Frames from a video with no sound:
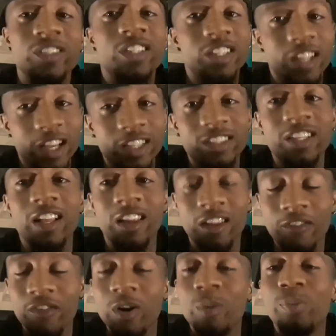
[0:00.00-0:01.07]
Today's the
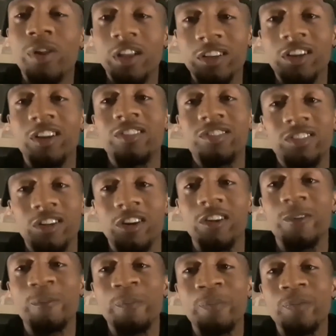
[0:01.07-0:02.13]
NFL playoffs
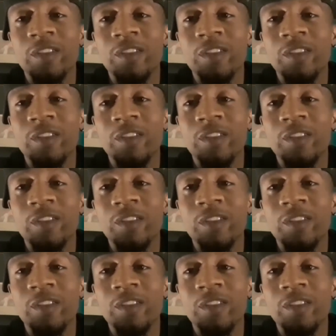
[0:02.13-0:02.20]
start.